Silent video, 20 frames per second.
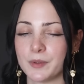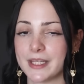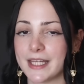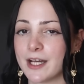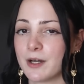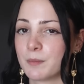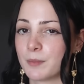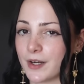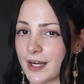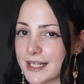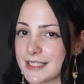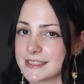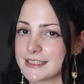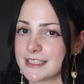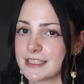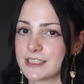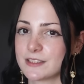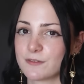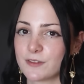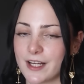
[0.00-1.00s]
With how
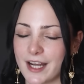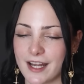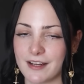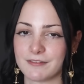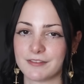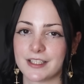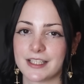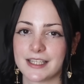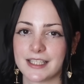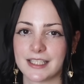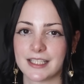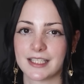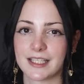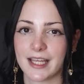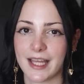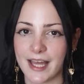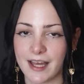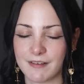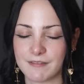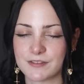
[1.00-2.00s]
prices for everything
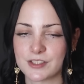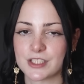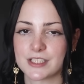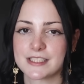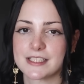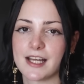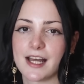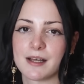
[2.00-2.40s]
have just